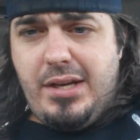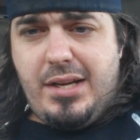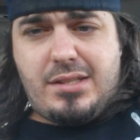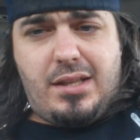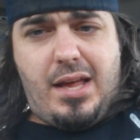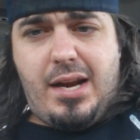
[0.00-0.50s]
It
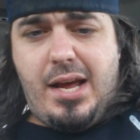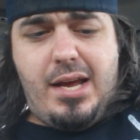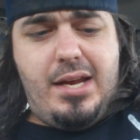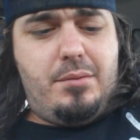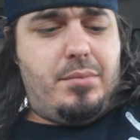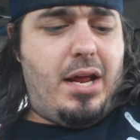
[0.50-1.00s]
gets a lot of
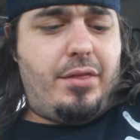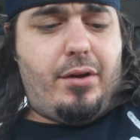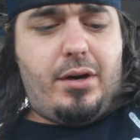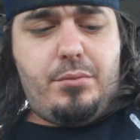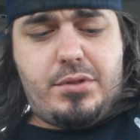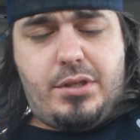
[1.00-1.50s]
hate, but I
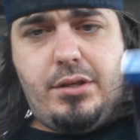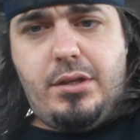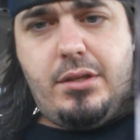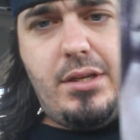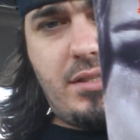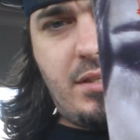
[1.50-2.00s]
thought it was
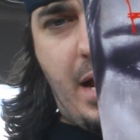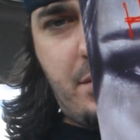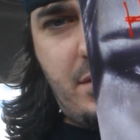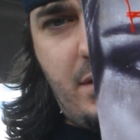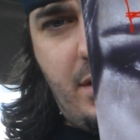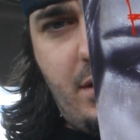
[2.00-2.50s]
good. This
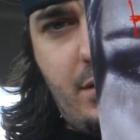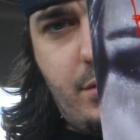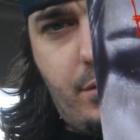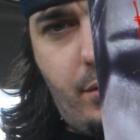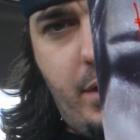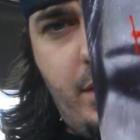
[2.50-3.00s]
House at the End of the
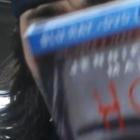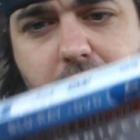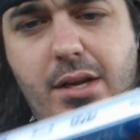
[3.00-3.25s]
Street.